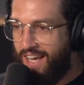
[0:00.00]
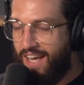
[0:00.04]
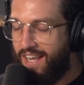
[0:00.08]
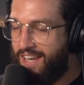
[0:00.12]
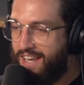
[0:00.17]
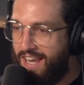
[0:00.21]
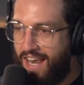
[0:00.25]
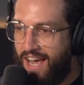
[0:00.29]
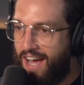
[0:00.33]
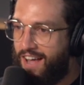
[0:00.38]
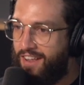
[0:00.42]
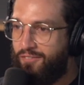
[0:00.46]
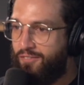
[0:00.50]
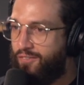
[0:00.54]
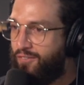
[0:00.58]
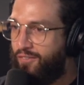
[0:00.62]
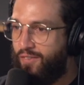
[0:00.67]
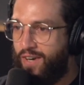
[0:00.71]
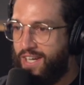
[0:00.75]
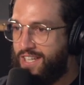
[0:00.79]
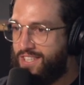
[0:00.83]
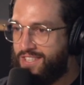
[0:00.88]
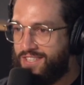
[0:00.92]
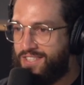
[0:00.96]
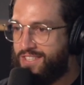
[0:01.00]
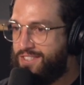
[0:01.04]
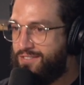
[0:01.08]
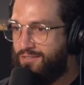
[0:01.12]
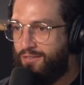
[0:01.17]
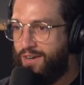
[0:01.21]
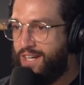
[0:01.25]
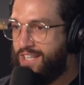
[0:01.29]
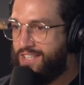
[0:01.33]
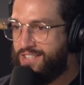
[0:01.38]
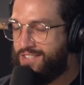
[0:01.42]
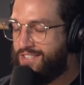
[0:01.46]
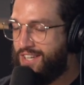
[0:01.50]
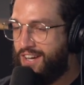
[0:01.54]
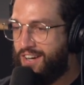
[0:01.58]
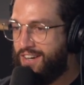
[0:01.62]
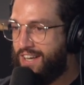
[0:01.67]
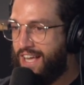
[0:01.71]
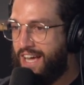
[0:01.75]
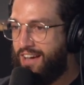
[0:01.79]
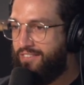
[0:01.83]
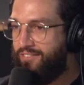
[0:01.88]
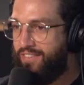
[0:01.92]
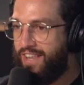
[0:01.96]
And now we just
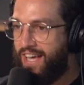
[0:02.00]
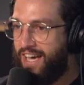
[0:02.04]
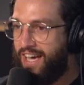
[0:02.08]
don't have that.